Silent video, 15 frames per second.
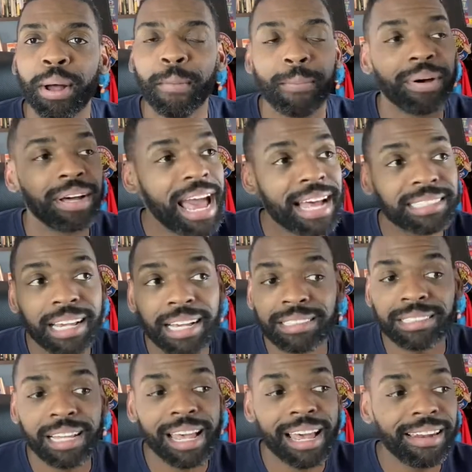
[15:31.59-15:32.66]
But as I
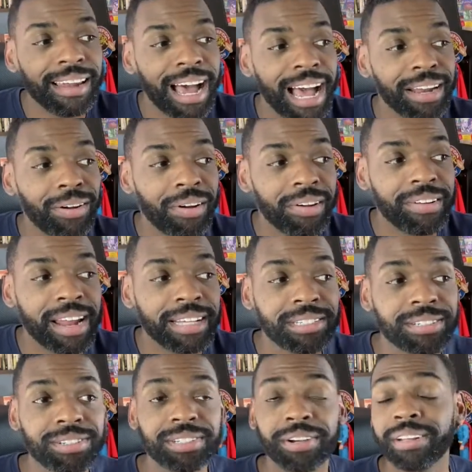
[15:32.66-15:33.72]
said, I don't
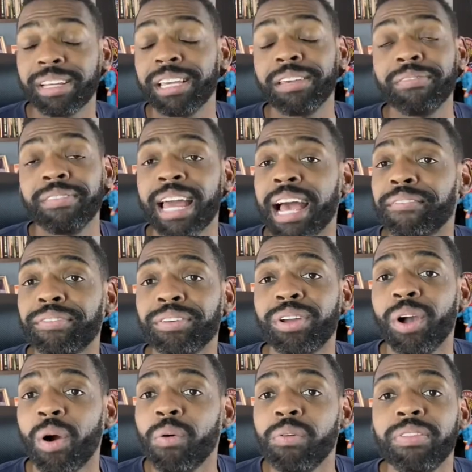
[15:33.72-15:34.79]
necessarily even have to
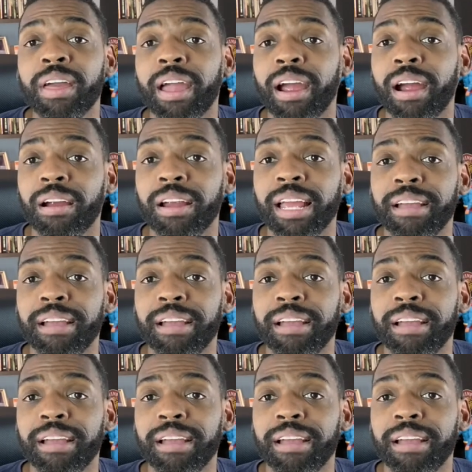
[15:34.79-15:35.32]
go there